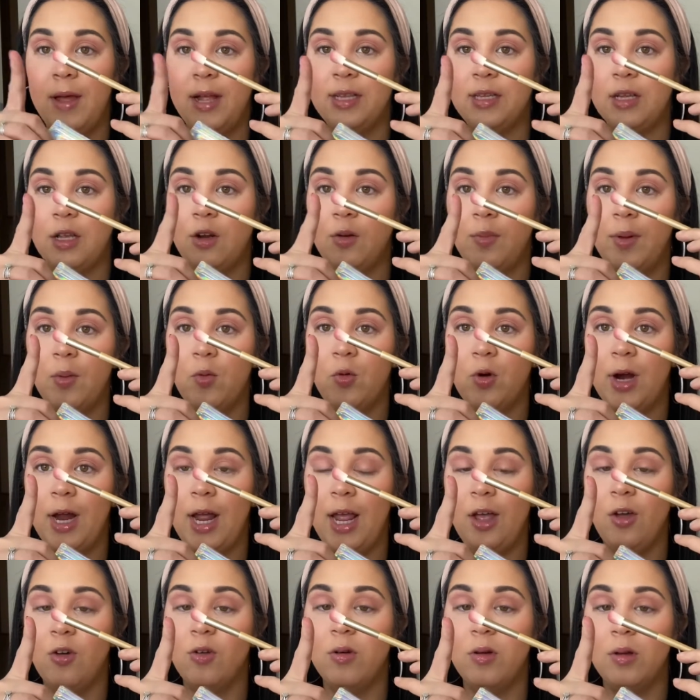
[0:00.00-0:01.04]
a little bit more
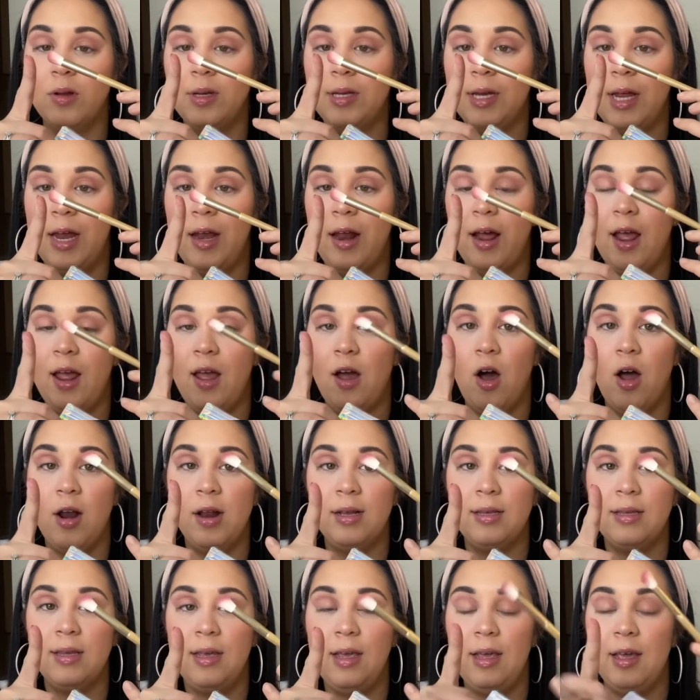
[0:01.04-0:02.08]
angled, and I
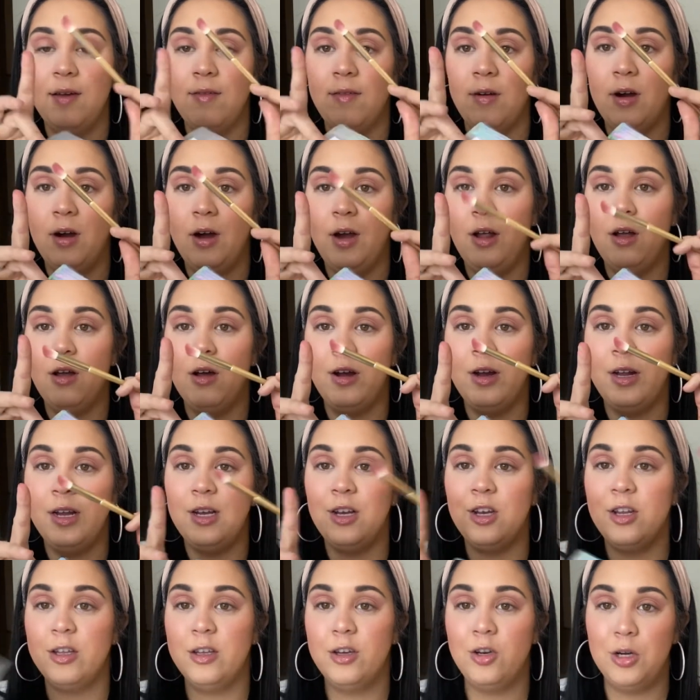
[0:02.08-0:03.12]
honestly have already gone
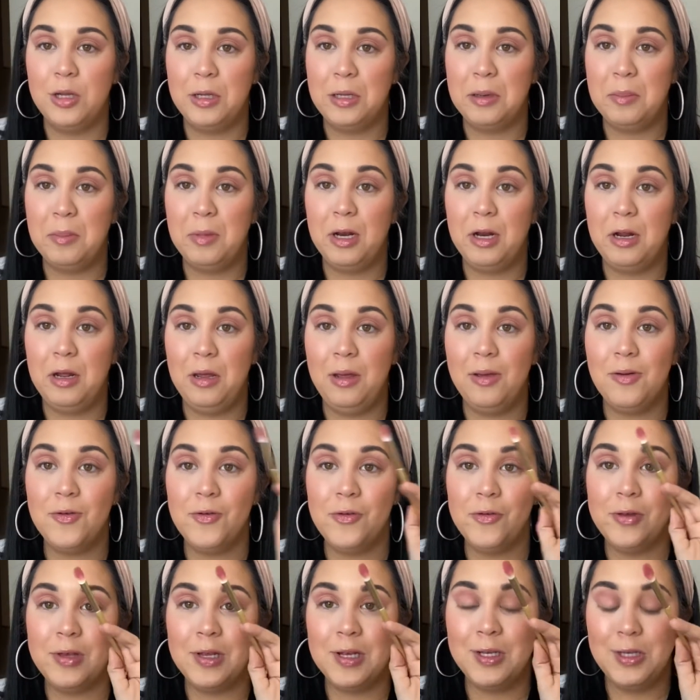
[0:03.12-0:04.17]
into the shade that I'm going to
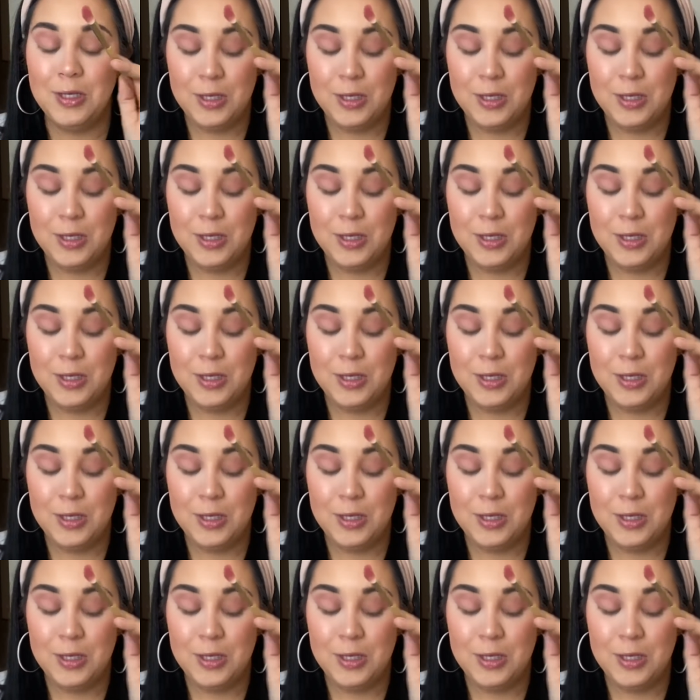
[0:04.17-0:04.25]
use.